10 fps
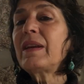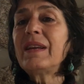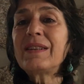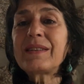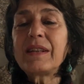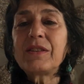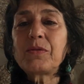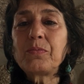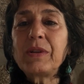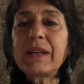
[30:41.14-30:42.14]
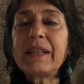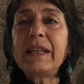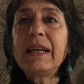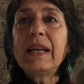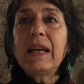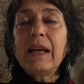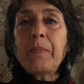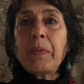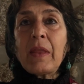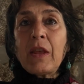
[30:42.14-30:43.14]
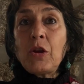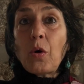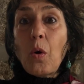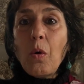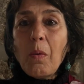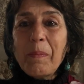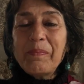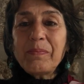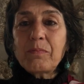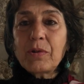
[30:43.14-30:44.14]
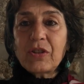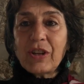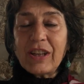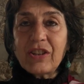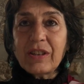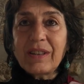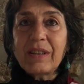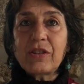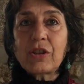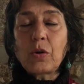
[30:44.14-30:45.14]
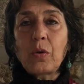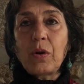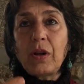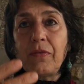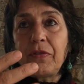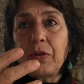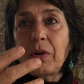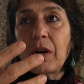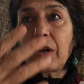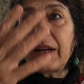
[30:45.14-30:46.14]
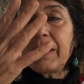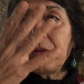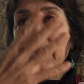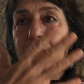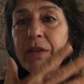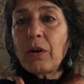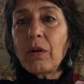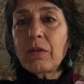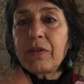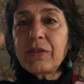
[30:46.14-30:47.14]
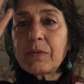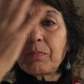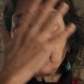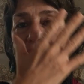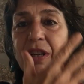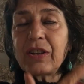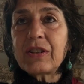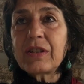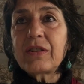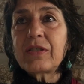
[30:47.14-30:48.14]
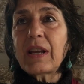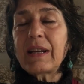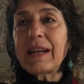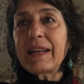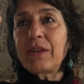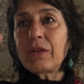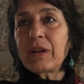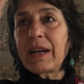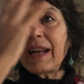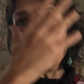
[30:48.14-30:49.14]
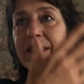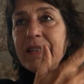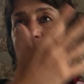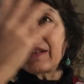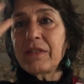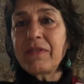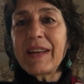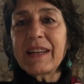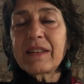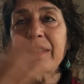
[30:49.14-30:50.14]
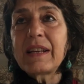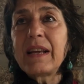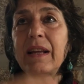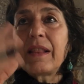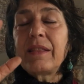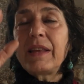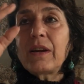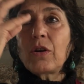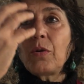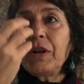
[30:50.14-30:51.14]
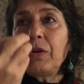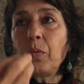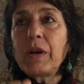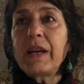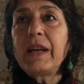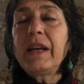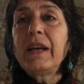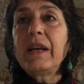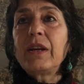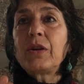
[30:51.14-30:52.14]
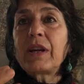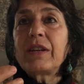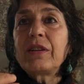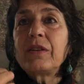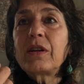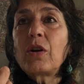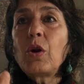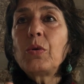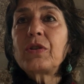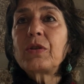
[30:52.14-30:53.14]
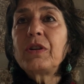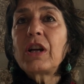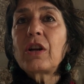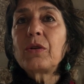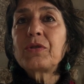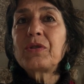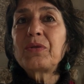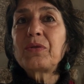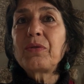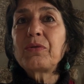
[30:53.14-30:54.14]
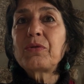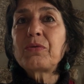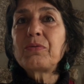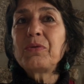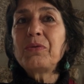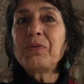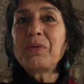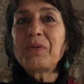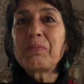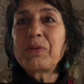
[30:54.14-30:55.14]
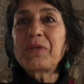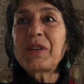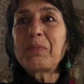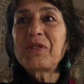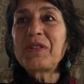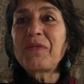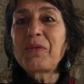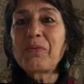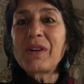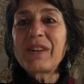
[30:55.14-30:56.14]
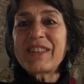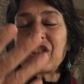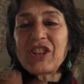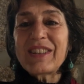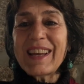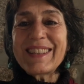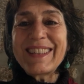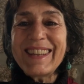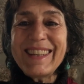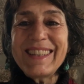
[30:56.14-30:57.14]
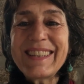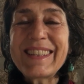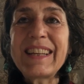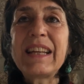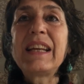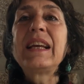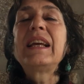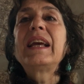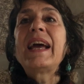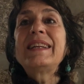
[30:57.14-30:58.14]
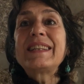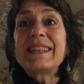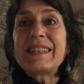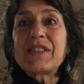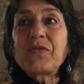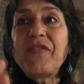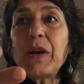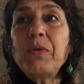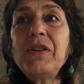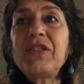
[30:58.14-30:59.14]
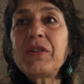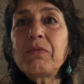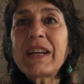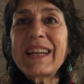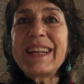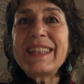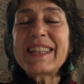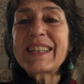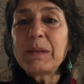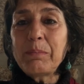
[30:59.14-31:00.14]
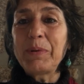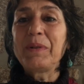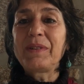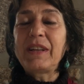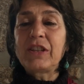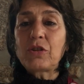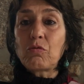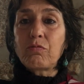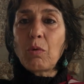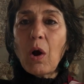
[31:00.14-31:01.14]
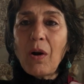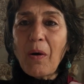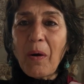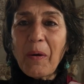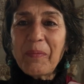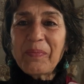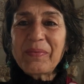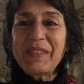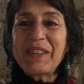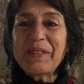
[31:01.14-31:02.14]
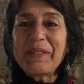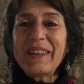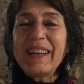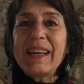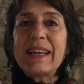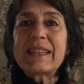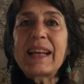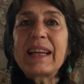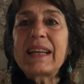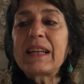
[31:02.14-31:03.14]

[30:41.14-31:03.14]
is really your own projection. So if you are clearing all these projections, like your glasses and the veils, they're going away, you're getting closer and closer to the true perception of the world just as it is. And it is very directly simple. It's raw, you know? It's like